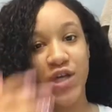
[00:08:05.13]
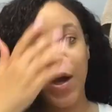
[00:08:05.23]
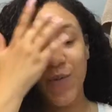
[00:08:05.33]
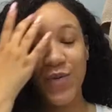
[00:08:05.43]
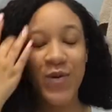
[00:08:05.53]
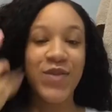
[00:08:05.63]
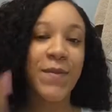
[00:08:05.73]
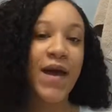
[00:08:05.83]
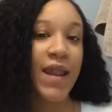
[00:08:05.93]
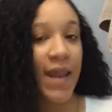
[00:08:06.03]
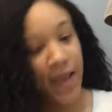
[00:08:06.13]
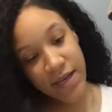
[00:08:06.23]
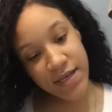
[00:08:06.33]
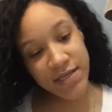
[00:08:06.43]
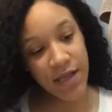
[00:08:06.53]
chat with my
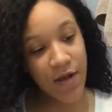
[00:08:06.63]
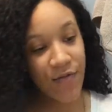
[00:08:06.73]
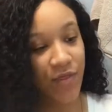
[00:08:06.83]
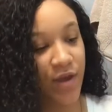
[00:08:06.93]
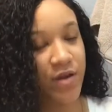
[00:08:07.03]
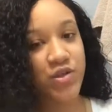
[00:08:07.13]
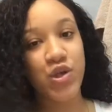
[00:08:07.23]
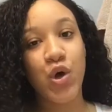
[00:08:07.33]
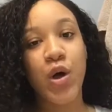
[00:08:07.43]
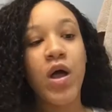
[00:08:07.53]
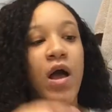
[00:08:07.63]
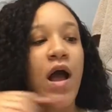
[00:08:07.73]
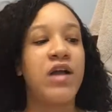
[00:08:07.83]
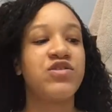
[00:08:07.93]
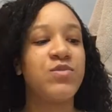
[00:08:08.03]
ladies out there. So
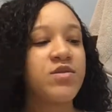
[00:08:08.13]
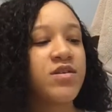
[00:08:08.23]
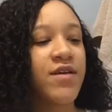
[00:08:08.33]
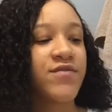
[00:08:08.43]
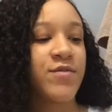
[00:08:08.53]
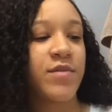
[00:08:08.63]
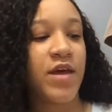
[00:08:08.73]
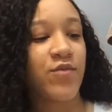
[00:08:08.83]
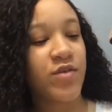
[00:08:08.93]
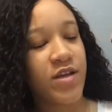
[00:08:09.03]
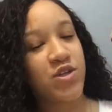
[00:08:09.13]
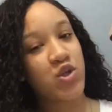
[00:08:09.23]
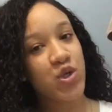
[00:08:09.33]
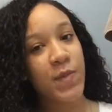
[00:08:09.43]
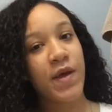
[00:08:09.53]
I just wanted to give some like
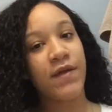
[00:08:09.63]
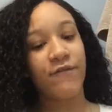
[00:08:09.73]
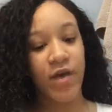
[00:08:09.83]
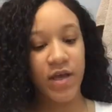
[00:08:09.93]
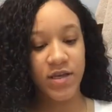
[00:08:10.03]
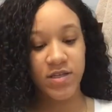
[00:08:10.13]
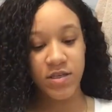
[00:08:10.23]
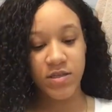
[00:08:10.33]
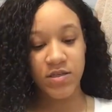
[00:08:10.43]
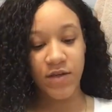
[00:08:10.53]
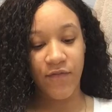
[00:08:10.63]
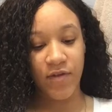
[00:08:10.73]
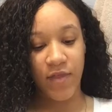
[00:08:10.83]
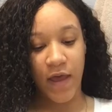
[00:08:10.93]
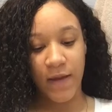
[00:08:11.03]
relationship advice and stuff
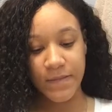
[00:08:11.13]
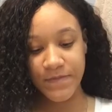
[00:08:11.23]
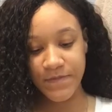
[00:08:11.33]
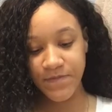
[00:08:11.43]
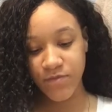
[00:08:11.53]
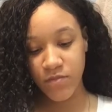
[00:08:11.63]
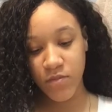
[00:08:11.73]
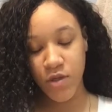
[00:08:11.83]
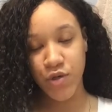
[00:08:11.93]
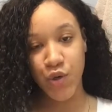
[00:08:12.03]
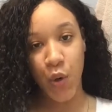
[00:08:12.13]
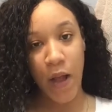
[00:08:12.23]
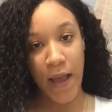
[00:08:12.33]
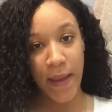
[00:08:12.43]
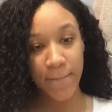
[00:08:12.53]
like that. You know,
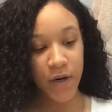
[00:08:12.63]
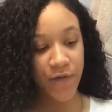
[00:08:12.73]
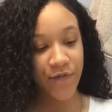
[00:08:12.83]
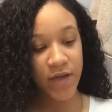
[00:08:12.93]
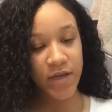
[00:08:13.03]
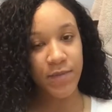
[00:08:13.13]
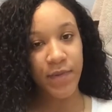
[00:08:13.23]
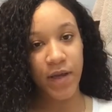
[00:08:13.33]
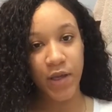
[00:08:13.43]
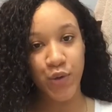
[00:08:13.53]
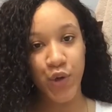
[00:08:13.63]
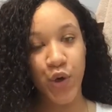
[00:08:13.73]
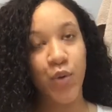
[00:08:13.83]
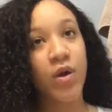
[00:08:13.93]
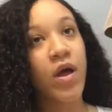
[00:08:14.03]
I am perfect, but you
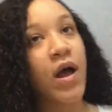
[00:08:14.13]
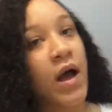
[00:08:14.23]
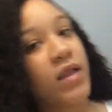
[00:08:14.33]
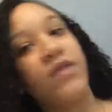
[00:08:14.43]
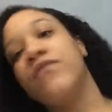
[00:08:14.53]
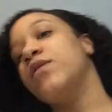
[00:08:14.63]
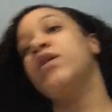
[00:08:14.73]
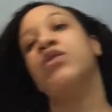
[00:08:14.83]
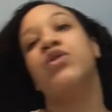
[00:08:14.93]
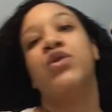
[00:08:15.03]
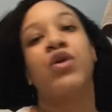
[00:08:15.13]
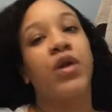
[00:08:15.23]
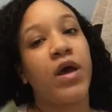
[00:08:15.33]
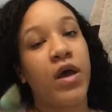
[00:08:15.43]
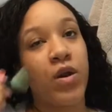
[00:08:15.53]
know, I live and I
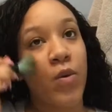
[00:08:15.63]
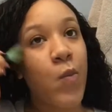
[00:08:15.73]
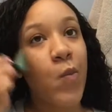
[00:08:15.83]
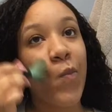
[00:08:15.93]
learn and